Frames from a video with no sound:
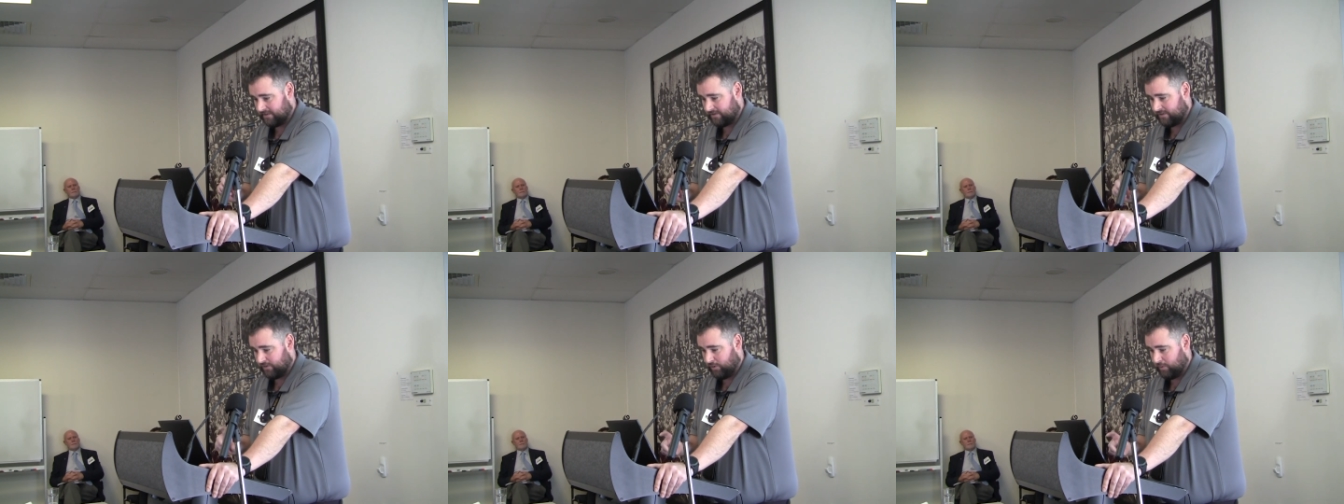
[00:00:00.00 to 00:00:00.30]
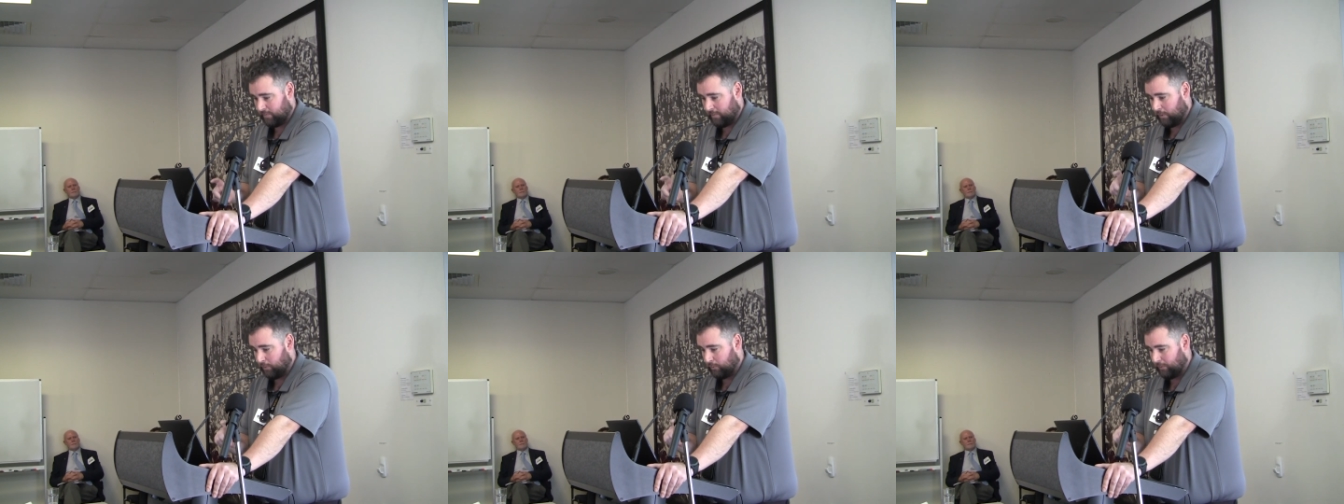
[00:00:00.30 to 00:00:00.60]
the
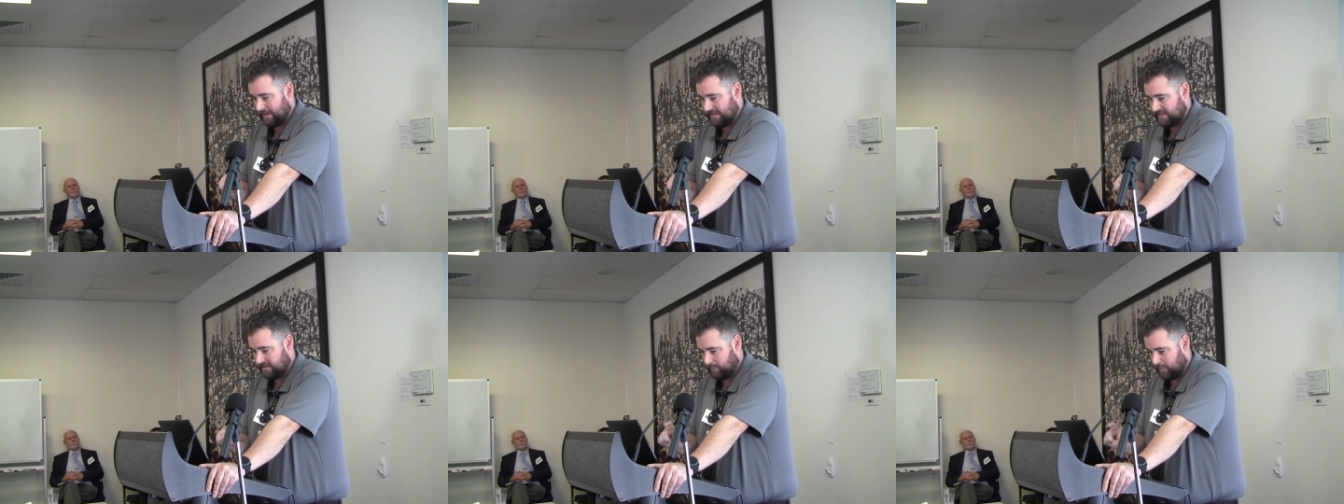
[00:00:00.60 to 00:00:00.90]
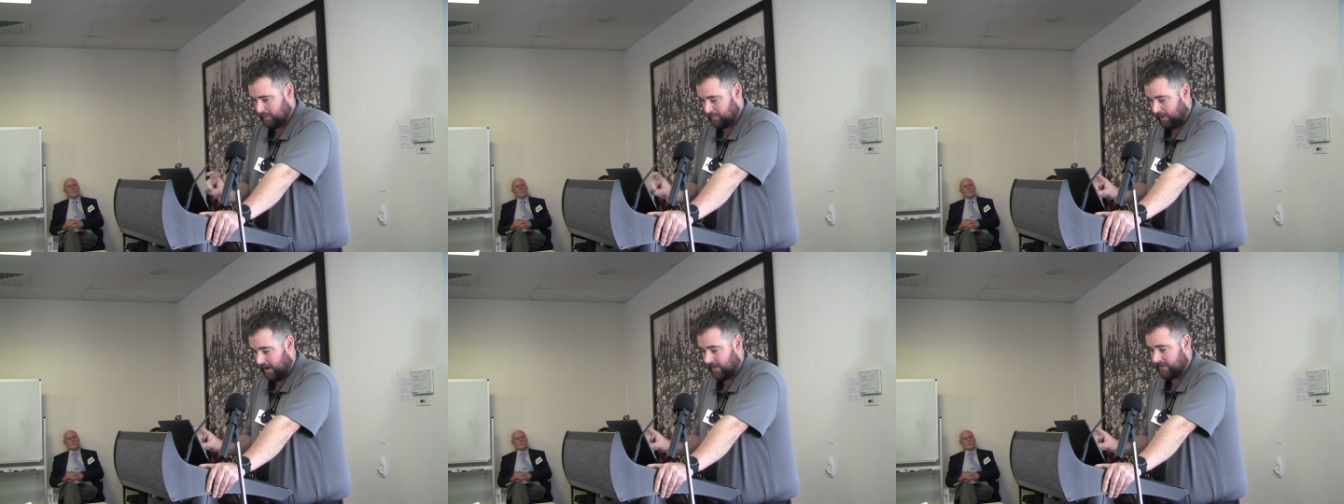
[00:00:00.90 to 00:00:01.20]
term
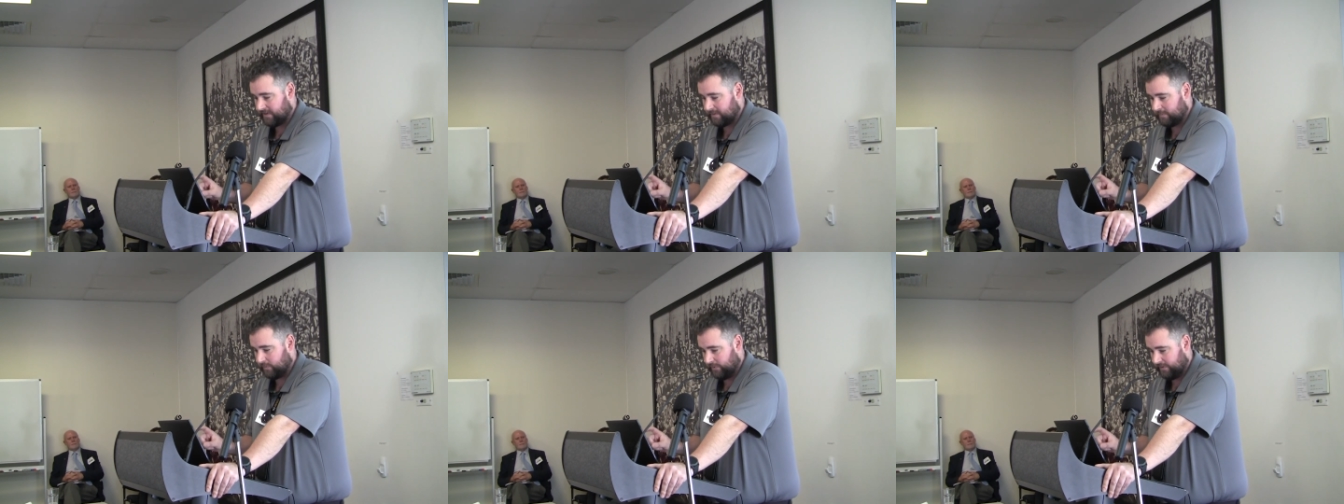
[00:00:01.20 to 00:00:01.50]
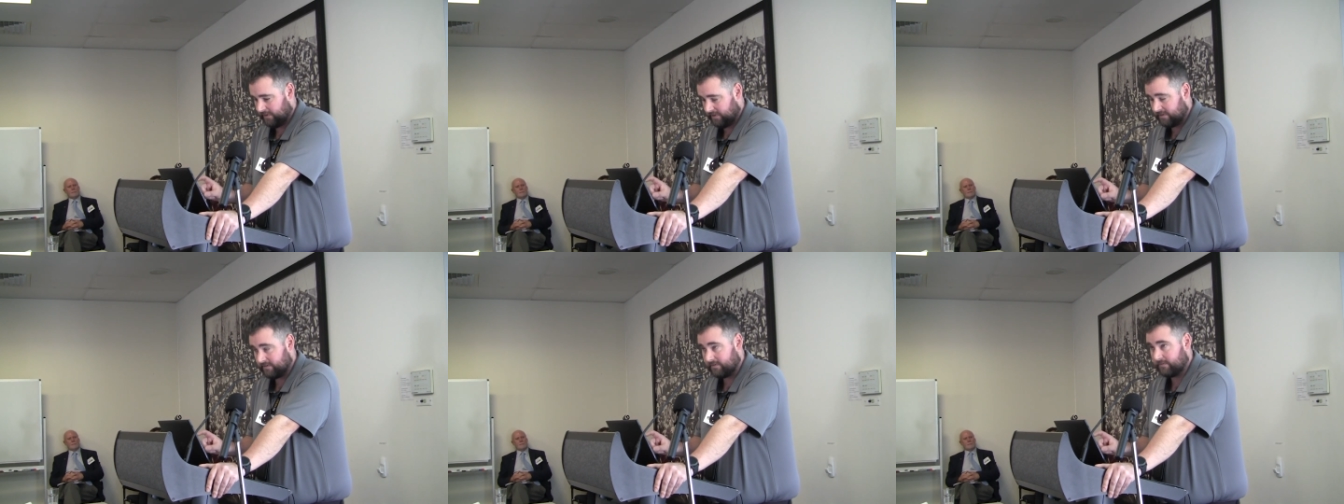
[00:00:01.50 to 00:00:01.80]
reasonably
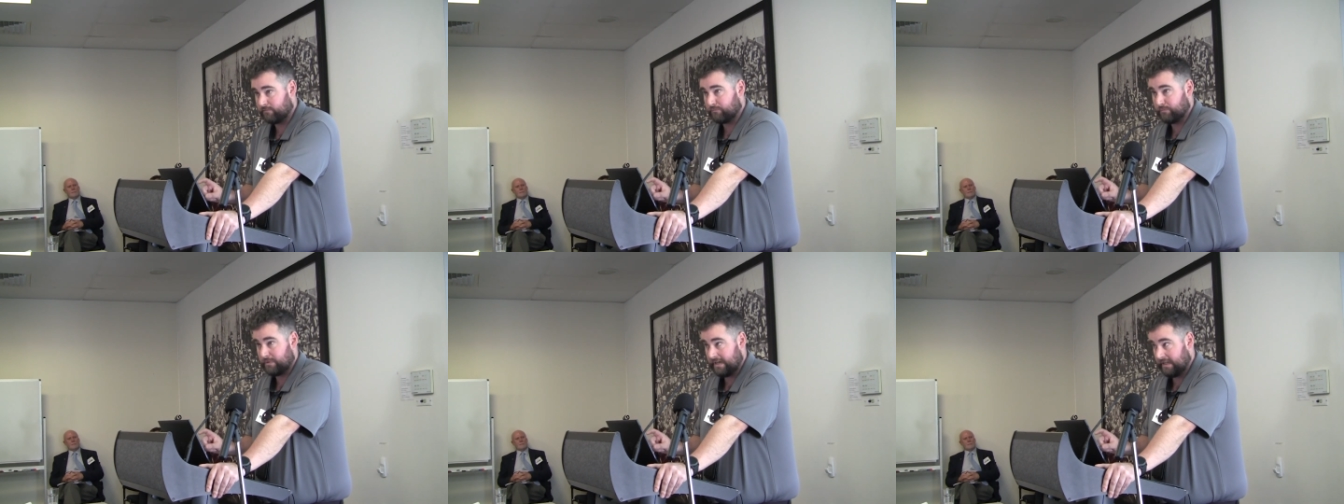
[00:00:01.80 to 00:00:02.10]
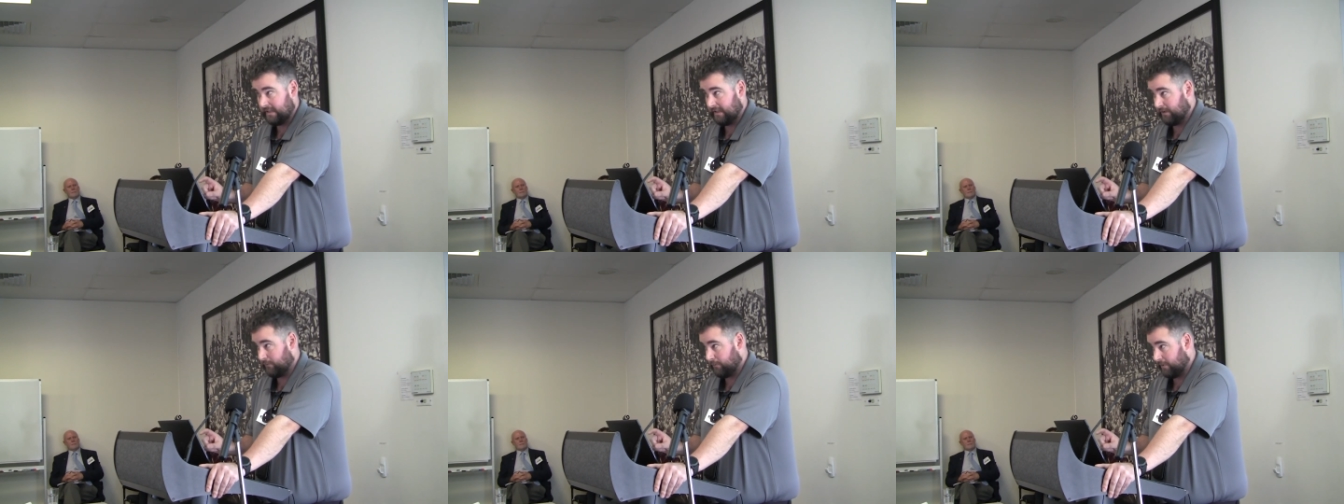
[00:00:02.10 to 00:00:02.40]
practicable in it,
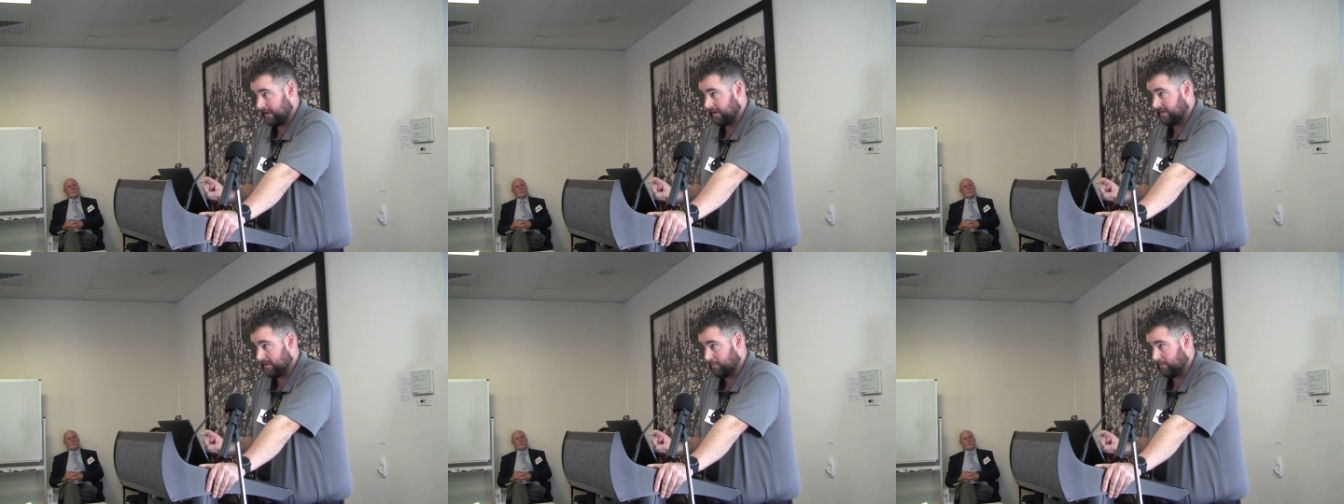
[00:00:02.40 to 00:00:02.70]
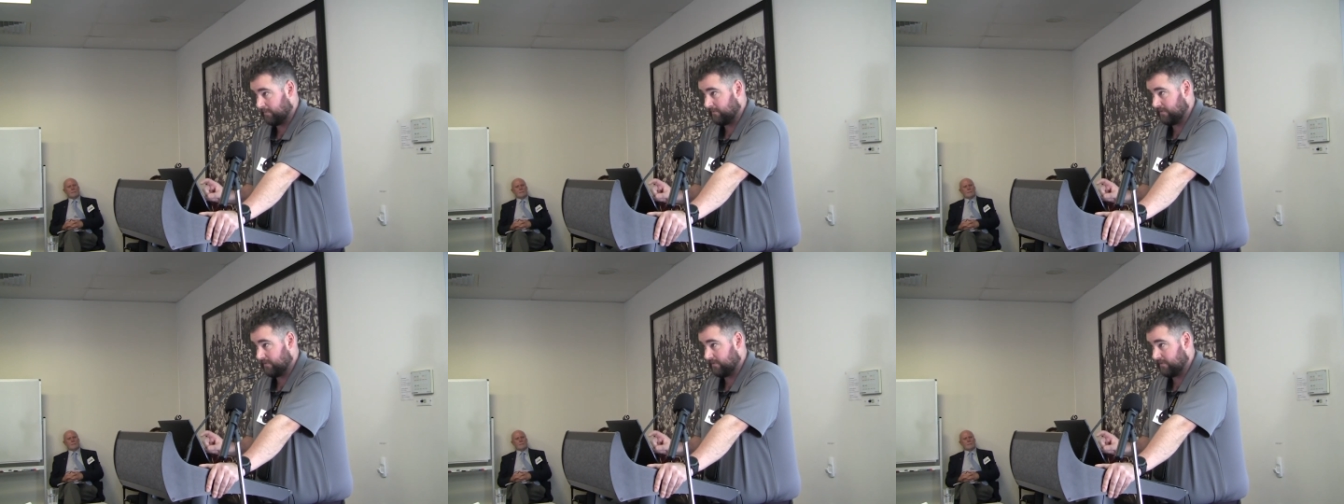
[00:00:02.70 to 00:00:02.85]
really read the